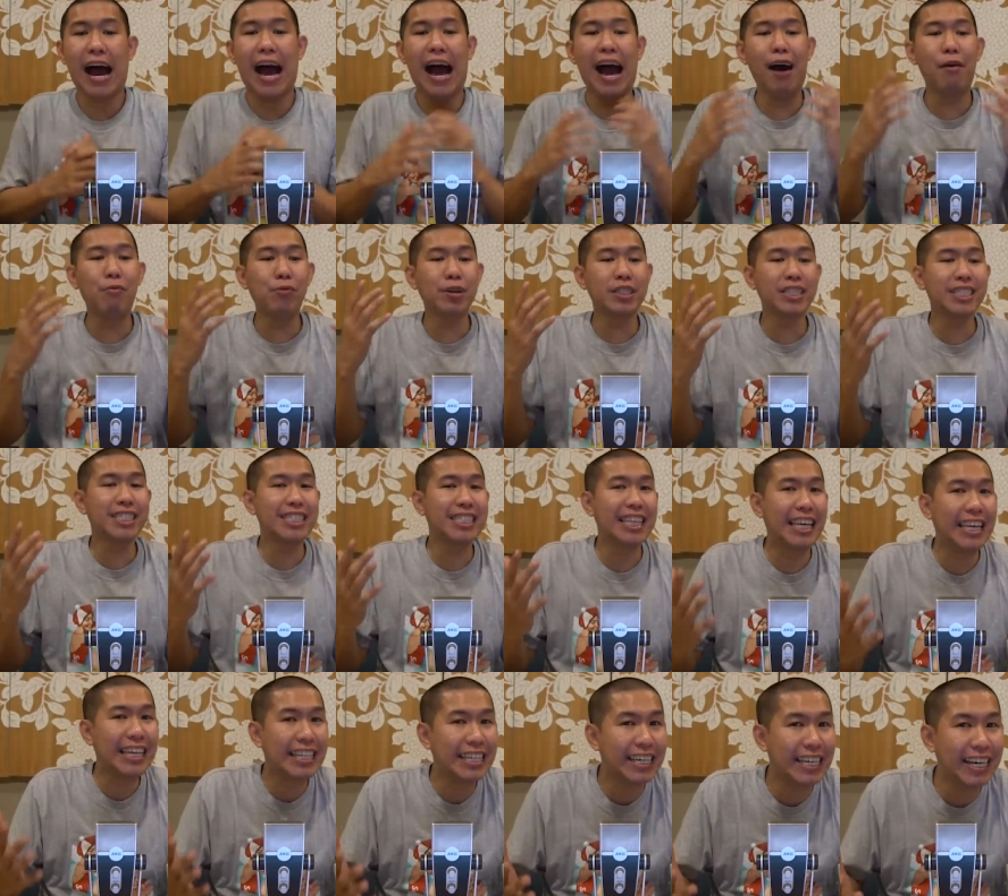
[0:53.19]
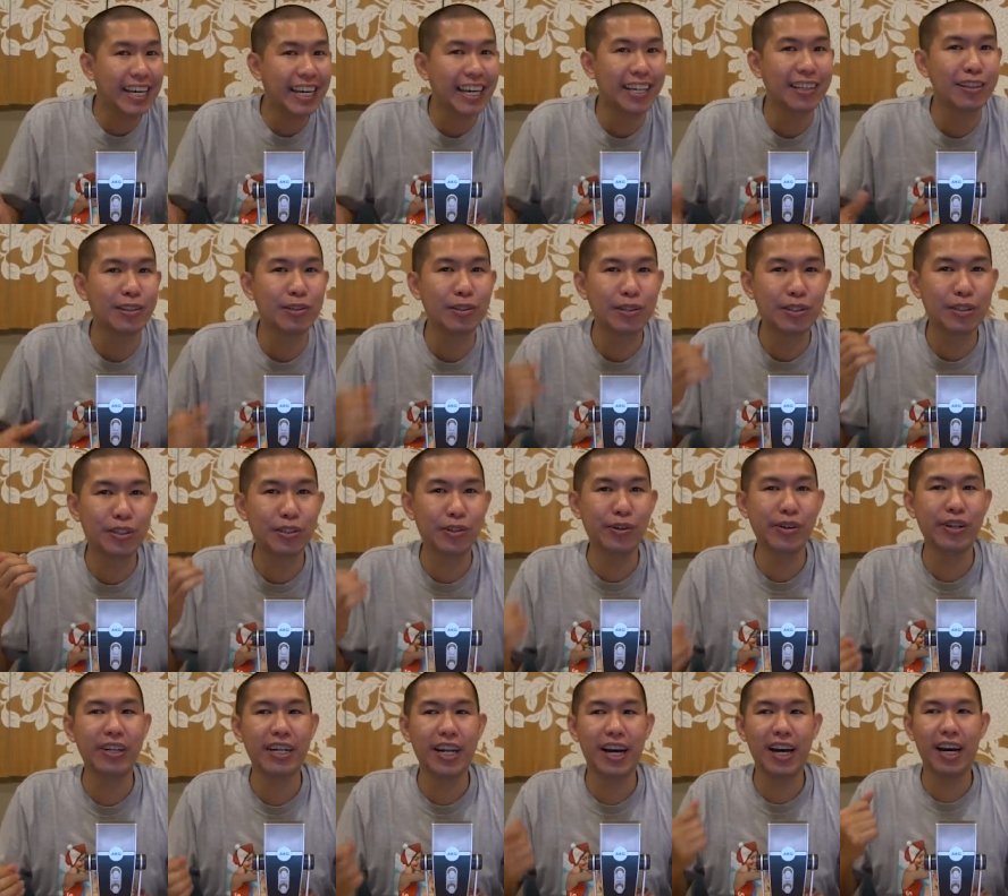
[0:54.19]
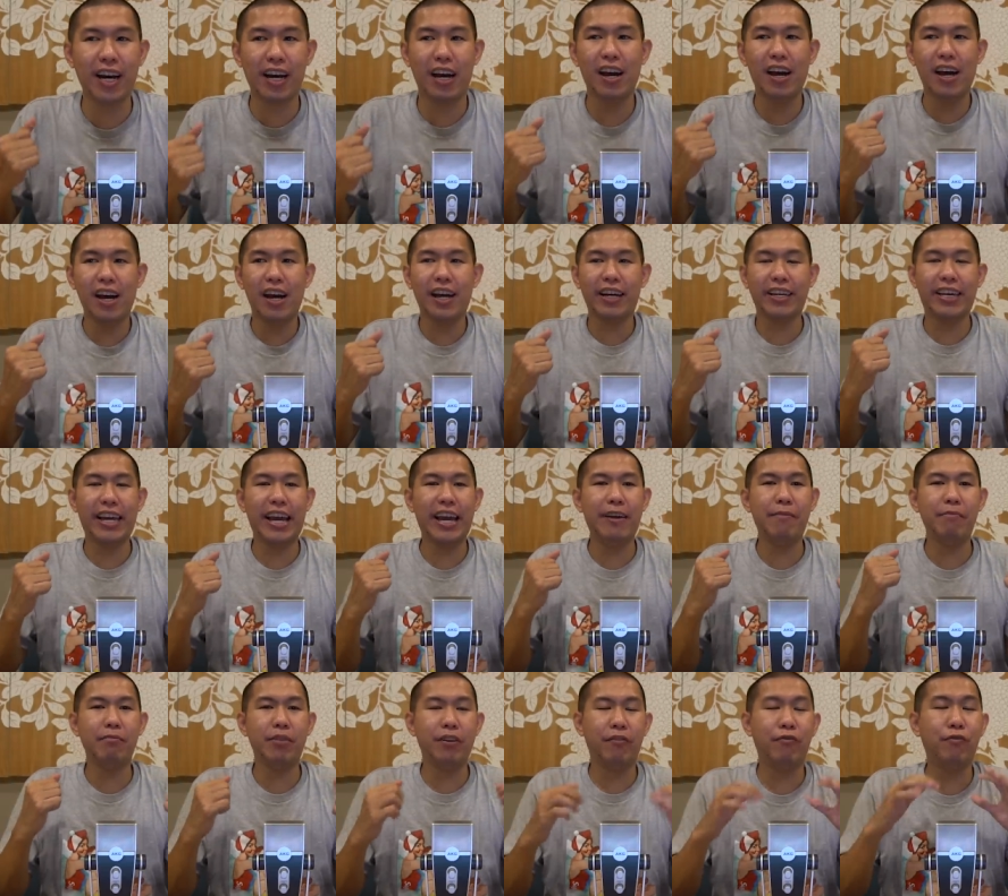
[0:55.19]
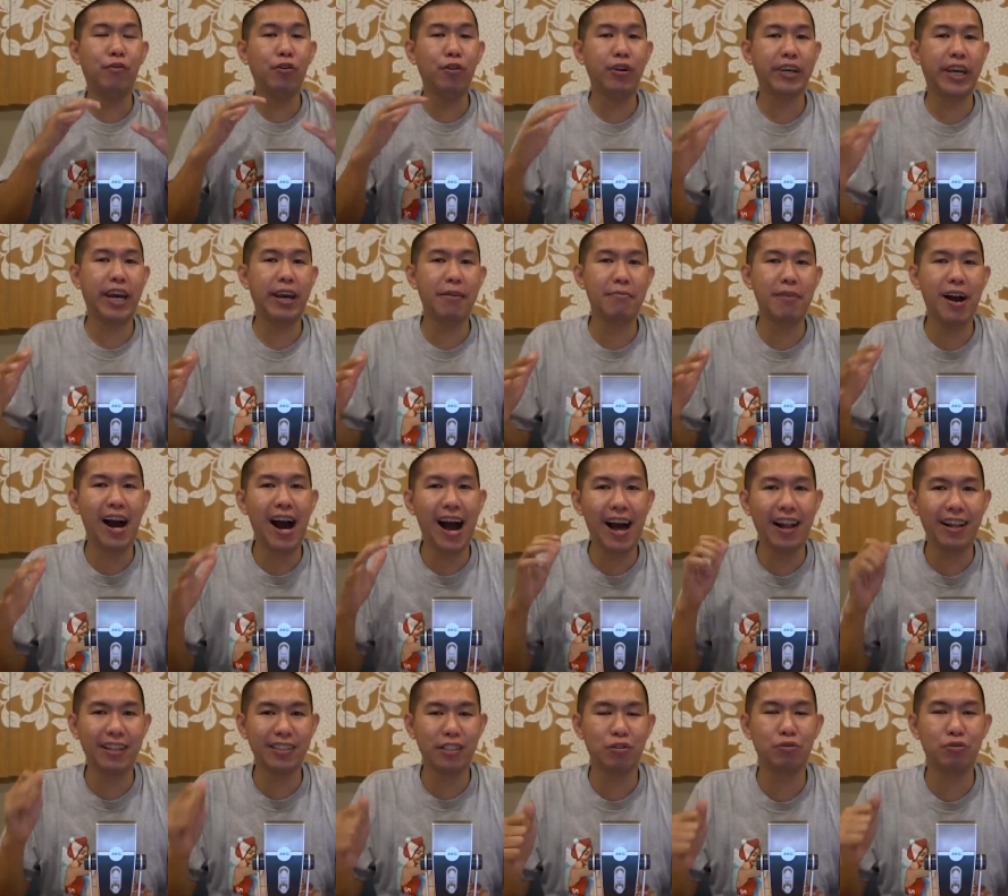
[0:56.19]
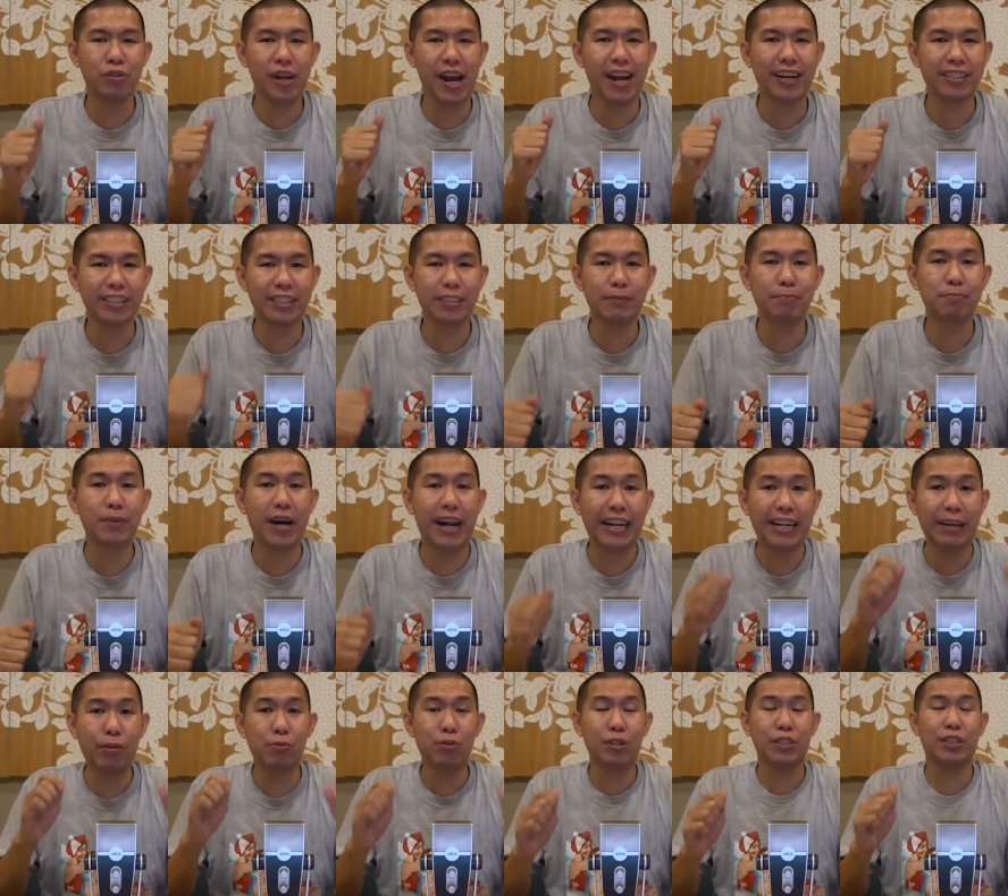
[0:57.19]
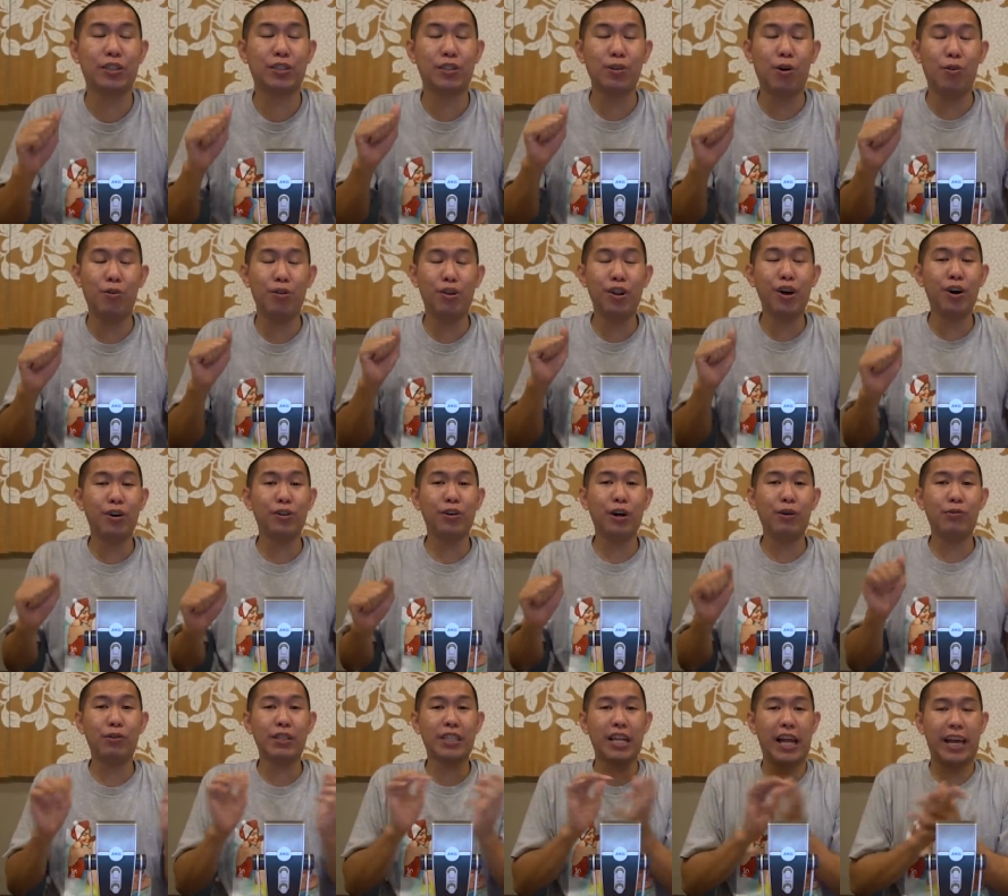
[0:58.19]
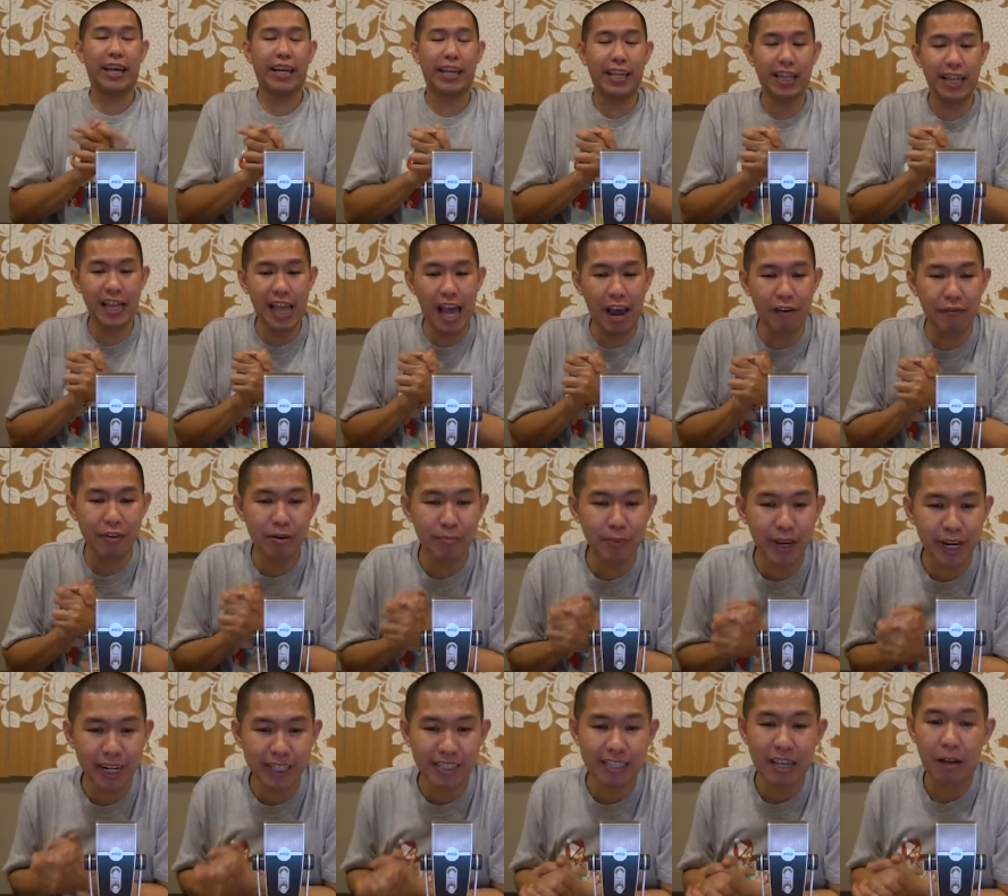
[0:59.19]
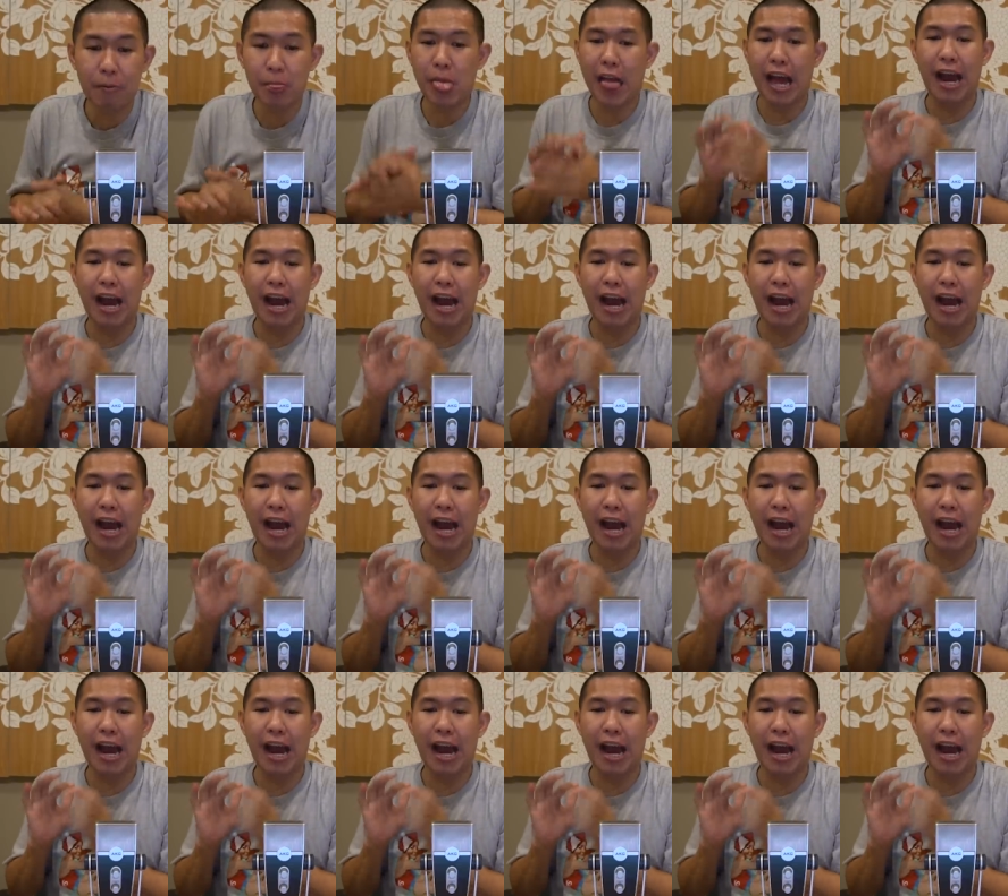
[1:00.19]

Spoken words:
I was thinking to do the full game highlights reaction, but it was so long though. It was like 11 minutes.